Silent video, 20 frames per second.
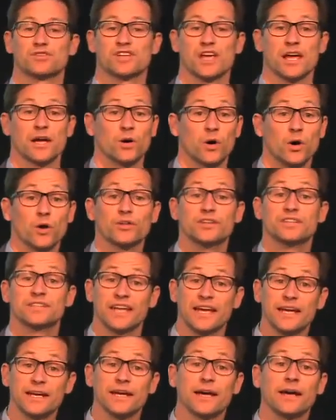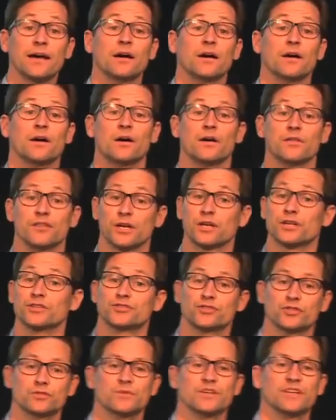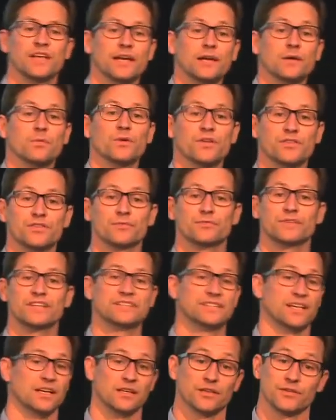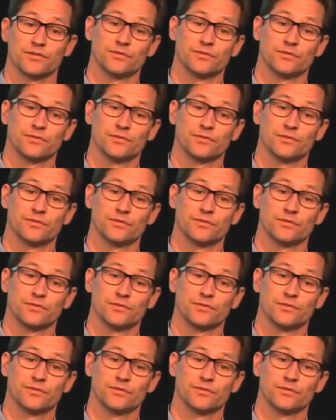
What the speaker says: share all the data, the consumer data, with the retailer.